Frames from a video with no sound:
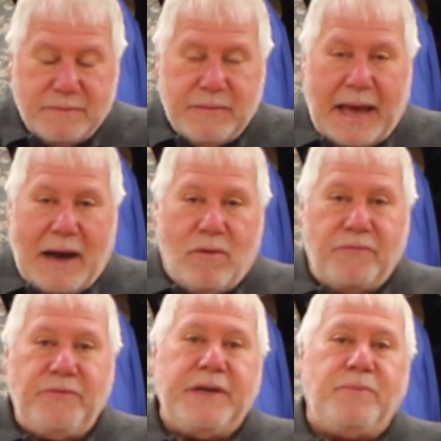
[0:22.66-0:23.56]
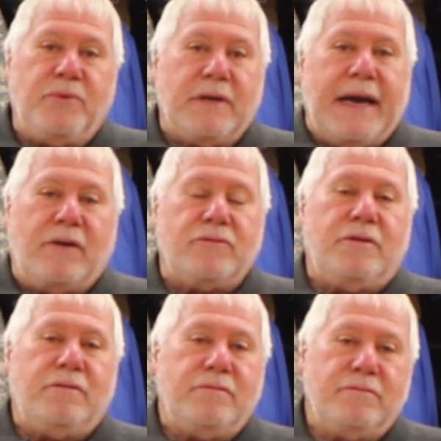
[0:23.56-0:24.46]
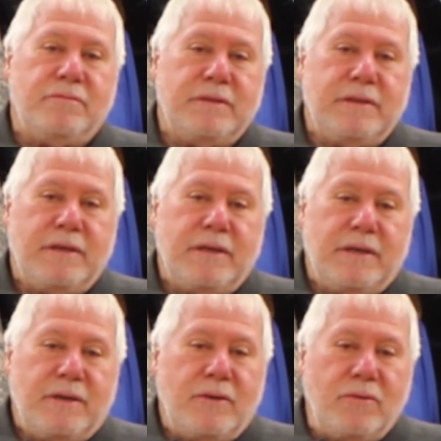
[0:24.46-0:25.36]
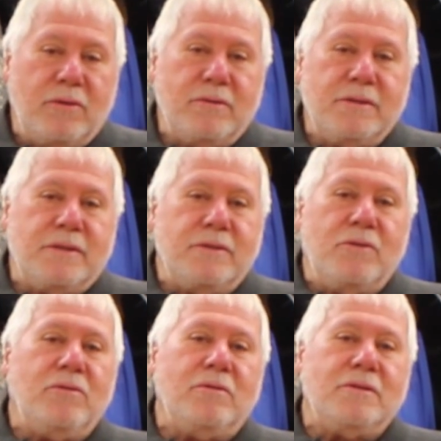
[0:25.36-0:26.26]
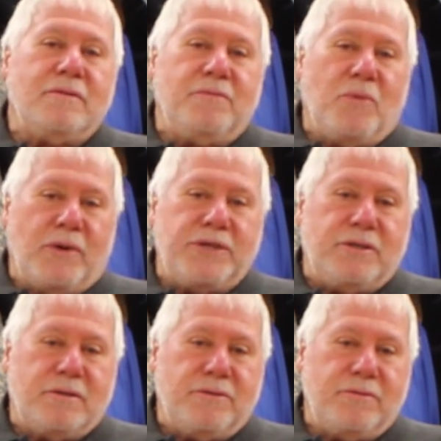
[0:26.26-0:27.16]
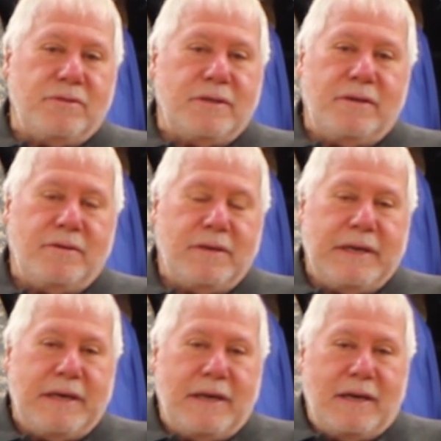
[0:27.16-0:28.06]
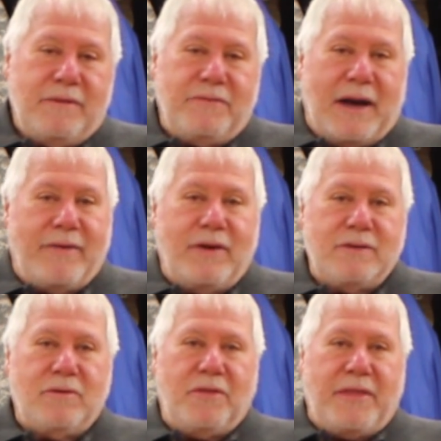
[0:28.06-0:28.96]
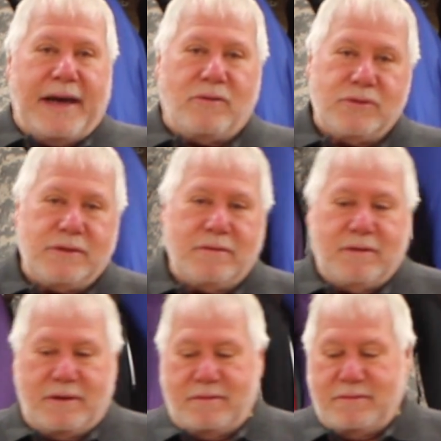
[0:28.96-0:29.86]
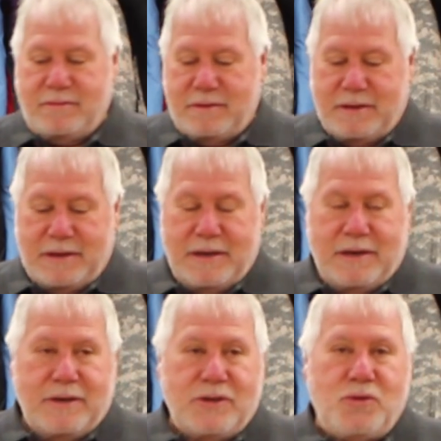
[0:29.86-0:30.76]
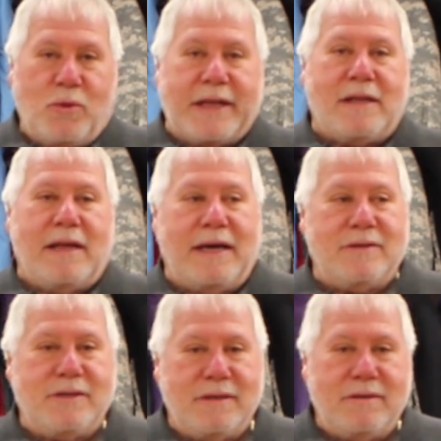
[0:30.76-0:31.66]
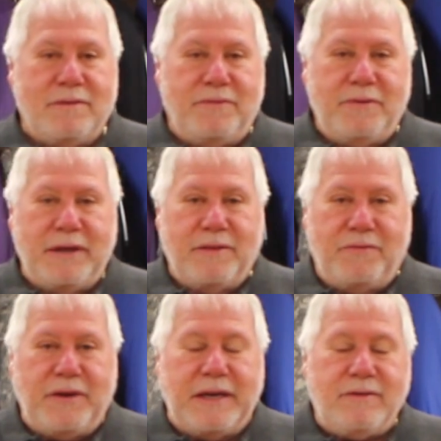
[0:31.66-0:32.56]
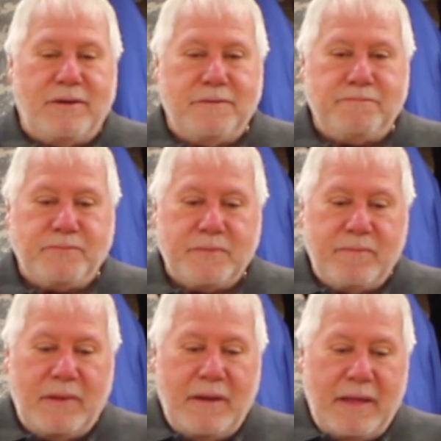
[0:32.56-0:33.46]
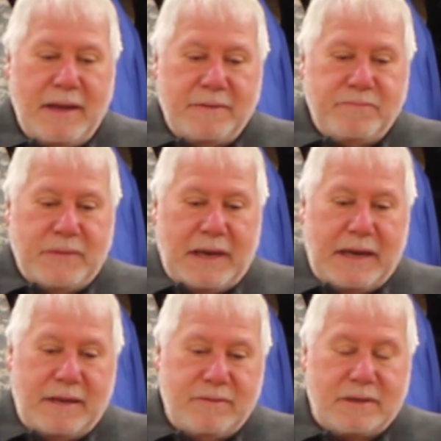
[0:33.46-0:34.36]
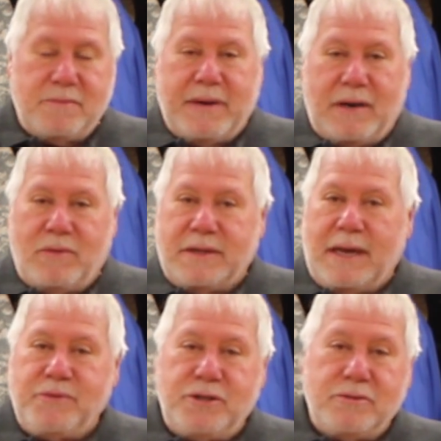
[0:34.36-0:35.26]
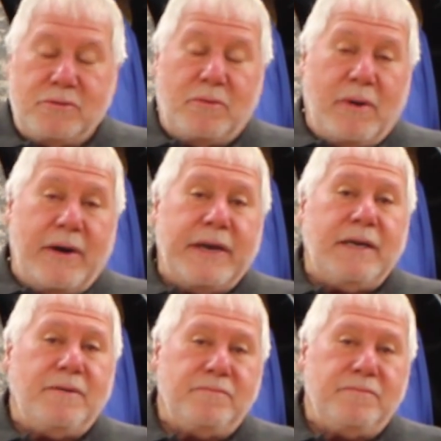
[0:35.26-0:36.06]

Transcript: Our feet put out oodles and oodles of moisture through the 500,000 sweat glands in the feet. And it doesn't matter what type of shoes we're wearing,